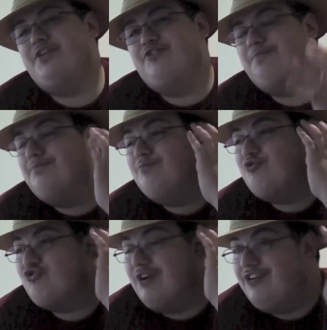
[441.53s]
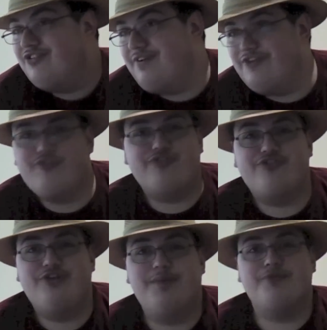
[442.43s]
in Strange
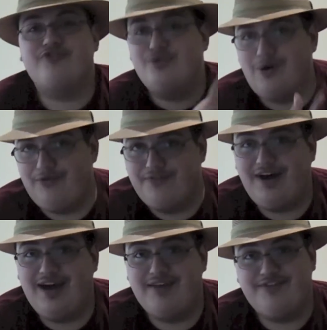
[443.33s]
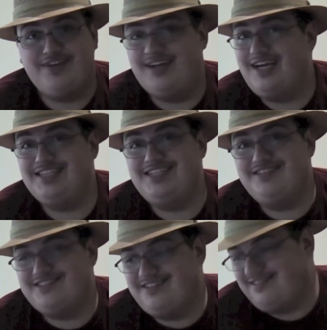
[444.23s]
Adventures number 205 in
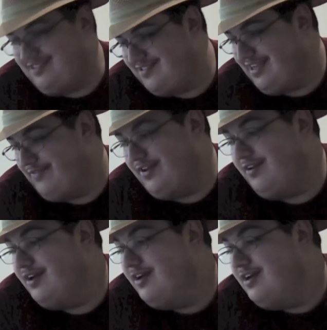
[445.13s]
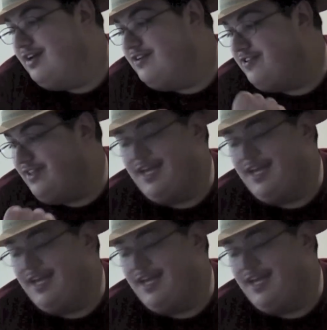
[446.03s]
1967, to